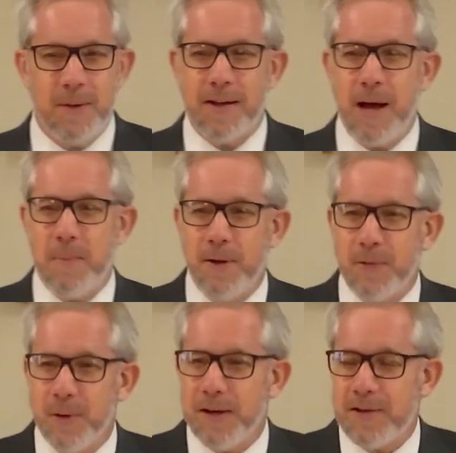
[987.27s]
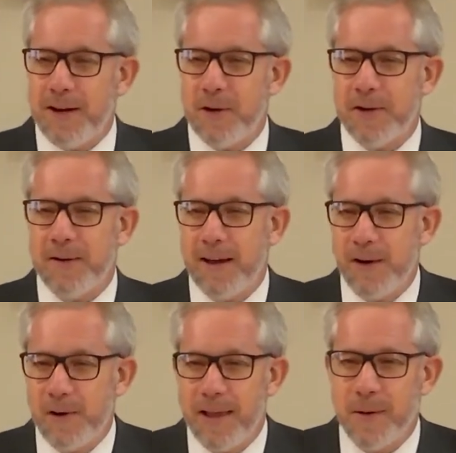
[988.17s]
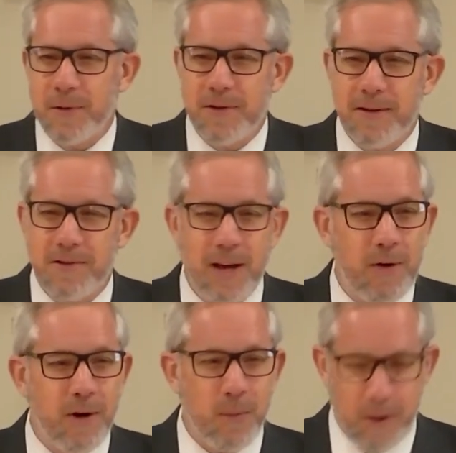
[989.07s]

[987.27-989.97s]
Well, a couple of you, because I heard, I heard that it was in stereo where